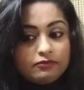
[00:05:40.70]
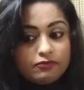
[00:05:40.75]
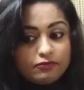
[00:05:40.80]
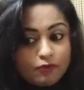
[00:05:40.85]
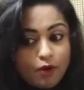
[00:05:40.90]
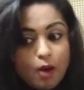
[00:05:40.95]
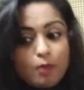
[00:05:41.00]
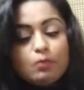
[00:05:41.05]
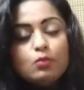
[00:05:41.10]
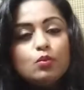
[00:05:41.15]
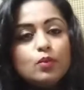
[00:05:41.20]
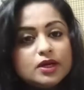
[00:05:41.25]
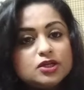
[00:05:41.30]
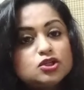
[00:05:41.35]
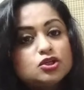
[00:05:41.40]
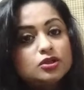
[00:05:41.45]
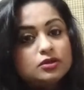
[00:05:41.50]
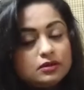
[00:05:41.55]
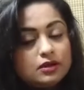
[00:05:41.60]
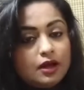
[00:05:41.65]
from
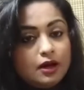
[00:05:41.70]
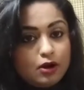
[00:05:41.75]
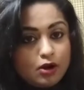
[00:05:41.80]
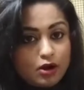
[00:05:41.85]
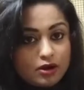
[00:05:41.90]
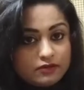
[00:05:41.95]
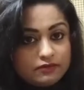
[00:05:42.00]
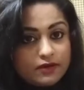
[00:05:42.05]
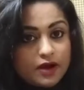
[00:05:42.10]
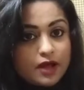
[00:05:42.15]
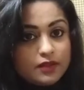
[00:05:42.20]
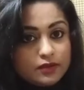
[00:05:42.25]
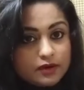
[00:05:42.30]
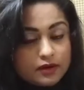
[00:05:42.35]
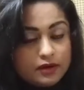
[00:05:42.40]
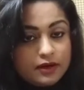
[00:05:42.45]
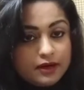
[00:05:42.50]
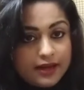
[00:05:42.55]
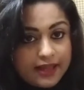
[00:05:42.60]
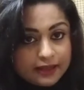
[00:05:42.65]
which a lot of
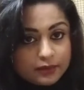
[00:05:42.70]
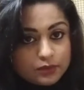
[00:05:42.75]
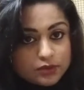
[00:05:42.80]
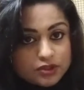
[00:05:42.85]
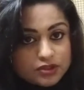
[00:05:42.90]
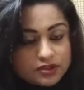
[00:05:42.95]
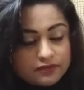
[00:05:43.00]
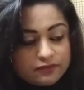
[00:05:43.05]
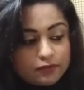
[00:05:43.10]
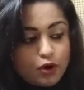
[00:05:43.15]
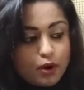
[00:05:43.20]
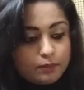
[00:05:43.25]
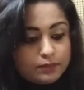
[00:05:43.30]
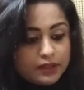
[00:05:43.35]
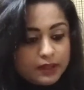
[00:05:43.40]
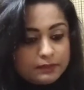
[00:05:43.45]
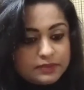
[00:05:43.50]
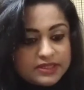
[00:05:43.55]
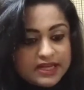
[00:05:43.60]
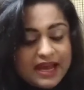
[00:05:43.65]
other languages have cropped
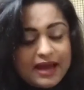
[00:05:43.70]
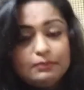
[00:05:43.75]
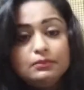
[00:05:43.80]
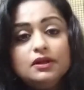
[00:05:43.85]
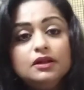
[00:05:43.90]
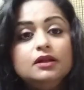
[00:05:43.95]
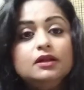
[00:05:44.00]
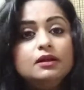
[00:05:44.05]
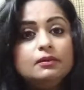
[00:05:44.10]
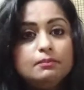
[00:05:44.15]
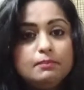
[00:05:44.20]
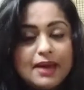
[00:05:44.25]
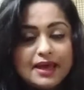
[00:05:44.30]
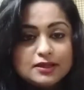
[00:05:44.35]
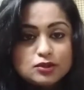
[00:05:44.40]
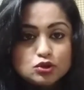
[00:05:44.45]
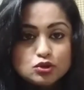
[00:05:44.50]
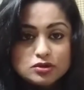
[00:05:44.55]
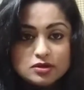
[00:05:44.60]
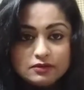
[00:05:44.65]
up. Tamil
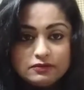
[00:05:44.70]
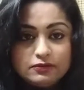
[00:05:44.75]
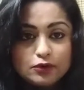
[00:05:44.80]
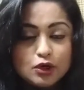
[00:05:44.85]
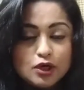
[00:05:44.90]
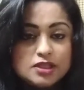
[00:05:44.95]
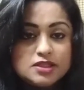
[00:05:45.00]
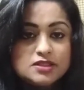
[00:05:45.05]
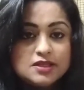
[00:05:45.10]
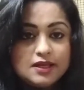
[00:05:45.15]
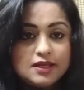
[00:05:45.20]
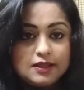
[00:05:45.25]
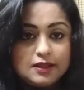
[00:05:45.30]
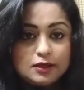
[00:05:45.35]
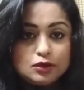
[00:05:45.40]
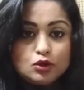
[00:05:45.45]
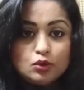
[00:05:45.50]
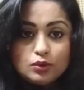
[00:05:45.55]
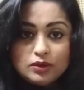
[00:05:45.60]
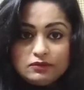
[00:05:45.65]
begs to differ and say
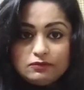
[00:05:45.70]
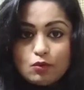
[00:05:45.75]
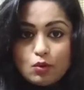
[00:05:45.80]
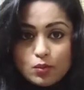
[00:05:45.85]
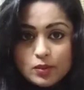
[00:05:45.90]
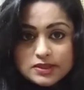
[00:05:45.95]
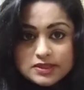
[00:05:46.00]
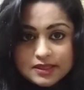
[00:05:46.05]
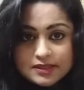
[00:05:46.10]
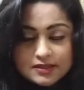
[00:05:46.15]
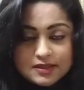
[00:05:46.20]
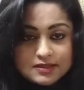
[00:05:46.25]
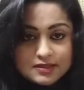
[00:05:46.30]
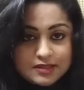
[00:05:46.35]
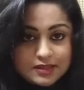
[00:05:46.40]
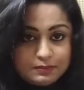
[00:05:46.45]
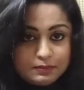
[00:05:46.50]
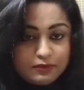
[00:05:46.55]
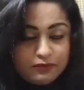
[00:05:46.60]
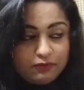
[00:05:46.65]
that no, they've always
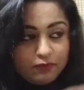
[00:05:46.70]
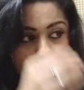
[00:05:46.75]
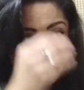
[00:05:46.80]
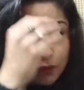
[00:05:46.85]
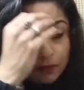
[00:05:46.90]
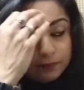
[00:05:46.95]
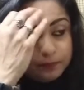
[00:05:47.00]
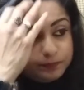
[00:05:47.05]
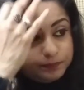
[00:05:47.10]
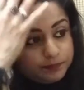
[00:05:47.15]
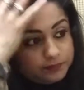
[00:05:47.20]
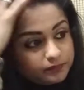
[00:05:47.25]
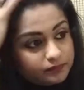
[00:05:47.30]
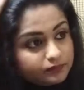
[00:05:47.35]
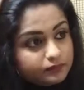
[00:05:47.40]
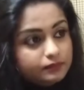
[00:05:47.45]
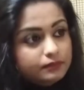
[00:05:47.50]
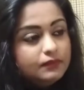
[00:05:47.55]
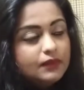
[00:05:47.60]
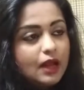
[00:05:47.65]
existed before.
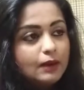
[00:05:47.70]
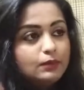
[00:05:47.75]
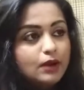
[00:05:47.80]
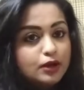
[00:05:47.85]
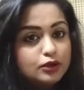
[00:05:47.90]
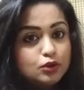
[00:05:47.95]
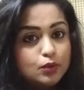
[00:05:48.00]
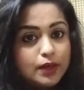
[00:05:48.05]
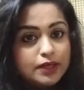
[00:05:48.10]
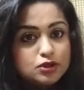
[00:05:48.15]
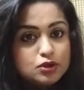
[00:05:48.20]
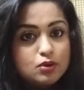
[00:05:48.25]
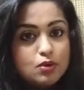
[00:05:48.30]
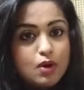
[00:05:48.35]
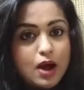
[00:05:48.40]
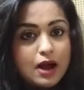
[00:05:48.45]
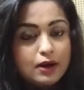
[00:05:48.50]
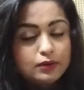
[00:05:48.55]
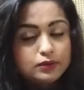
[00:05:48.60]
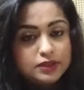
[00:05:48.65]
Now, I'm not going to
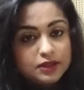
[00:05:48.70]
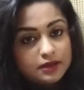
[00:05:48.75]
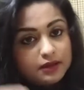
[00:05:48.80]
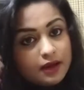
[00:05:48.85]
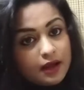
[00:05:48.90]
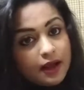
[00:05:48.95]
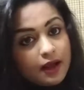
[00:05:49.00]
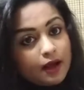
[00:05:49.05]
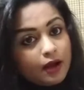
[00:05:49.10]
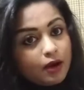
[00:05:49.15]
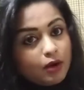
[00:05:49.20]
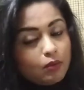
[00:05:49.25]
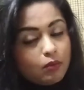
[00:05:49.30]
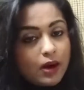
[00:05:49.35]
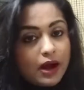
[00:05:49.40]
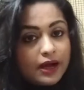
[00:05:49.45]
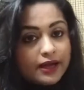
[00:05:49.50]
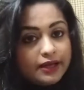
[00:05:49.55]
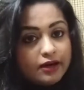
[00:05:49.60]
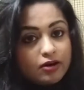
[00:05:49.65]
go out and
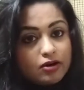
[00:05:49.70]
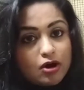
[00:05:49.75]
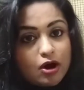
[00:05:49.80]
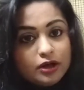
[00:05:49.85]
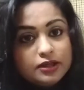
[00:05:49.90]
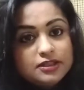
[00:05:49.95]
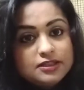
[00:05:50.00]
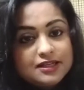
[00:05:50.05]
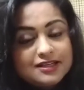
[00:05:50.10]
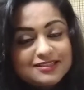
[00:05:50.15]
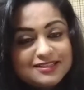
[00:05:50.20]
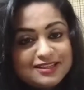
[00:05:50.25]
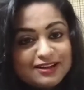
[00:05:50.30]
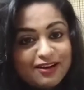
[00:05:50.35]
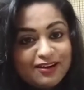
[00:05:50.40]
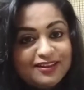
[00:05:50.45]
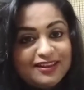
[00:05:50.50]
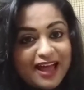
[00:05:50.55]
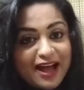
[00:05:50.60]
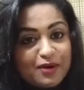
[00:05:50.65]
why or contest
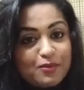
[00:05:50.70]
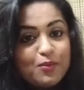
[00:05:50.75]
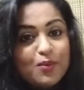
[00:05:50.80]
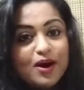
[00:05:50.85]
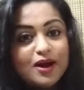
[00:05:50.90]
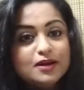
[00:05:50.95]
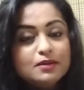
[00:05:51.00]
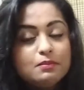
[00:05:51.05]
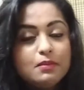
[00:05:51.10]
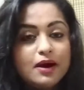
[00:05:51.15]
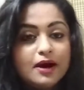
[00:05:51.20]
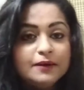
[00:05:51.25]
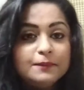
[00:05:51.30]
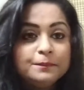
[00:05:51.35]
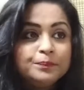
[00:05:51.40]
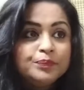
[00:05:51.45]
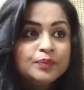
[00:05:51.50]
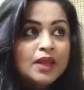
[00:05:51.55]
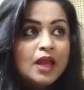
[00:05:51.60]
on that one, but